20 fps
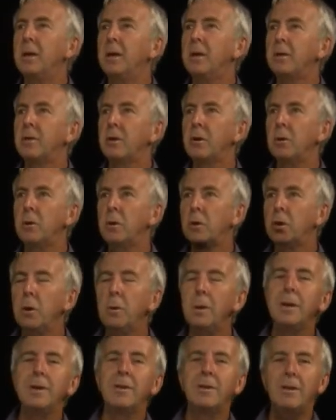So you're
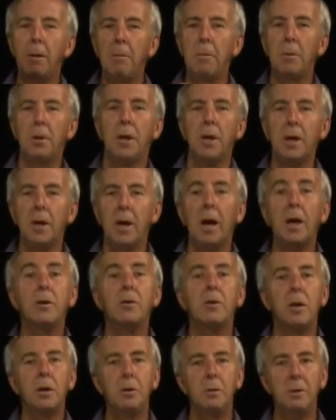doing something
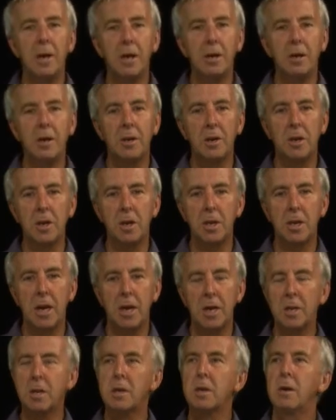until you get a
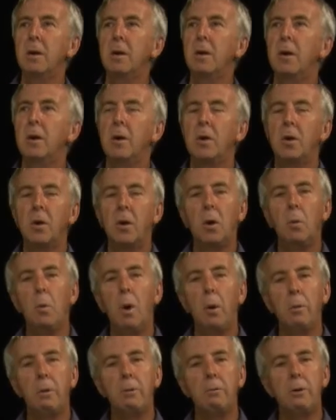success. And
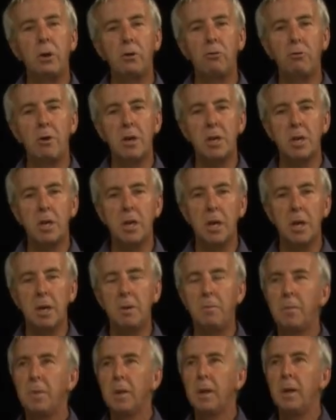what we're interested in
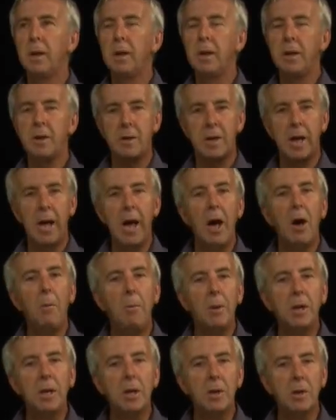is how
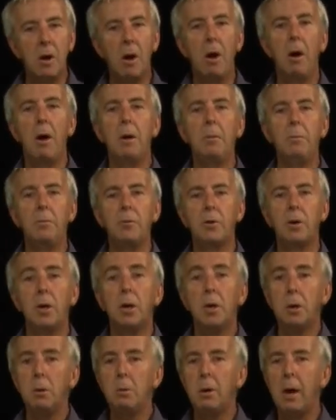many times
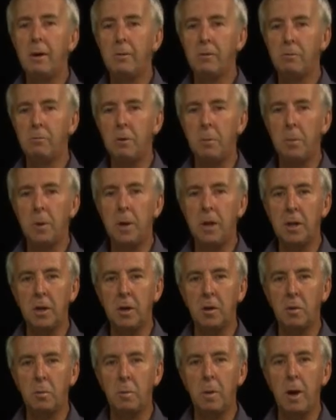you have to repeat the
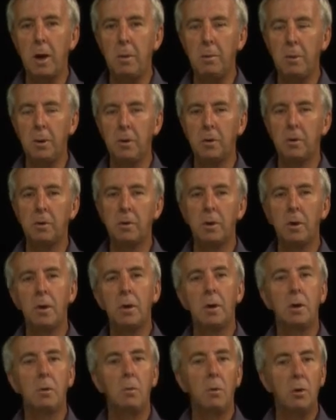experiment,
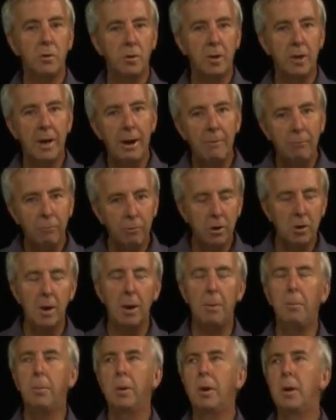what's the average
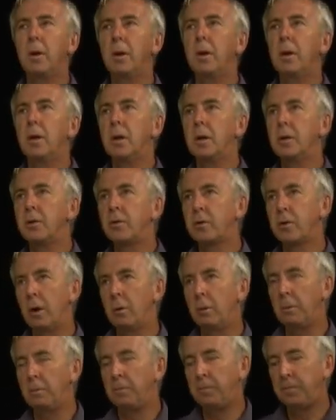number, and
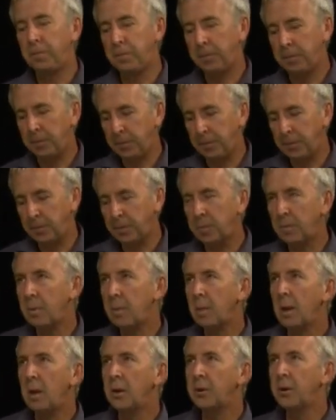so on.
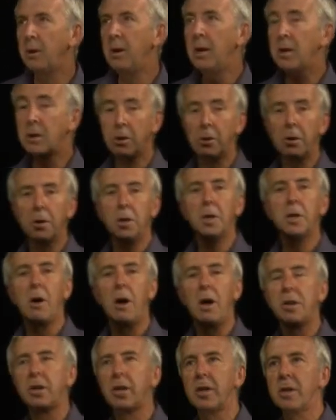So let's look at the
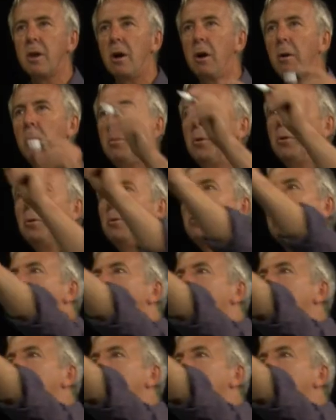dice example,